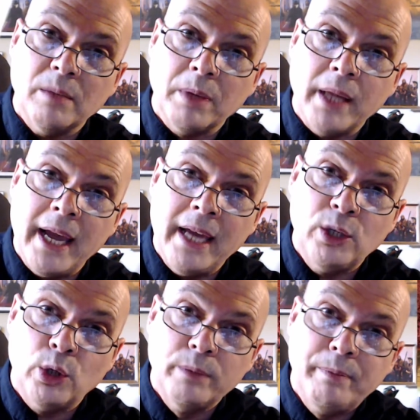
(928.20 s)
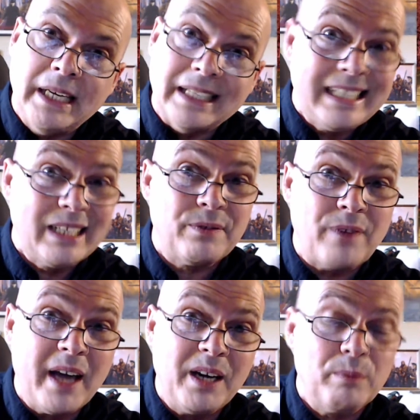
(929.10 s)
and the blade could be a little
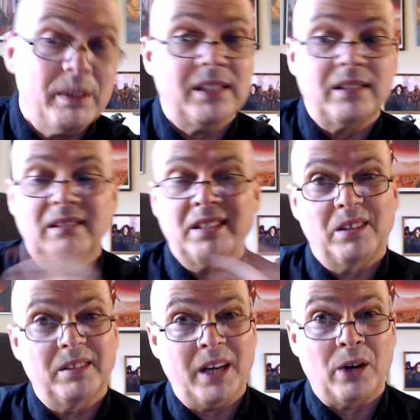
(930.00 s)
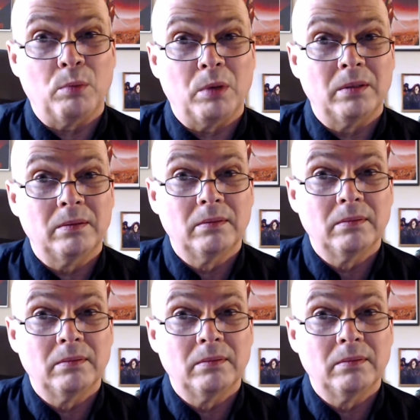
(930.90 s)
finer, but it's not terrible.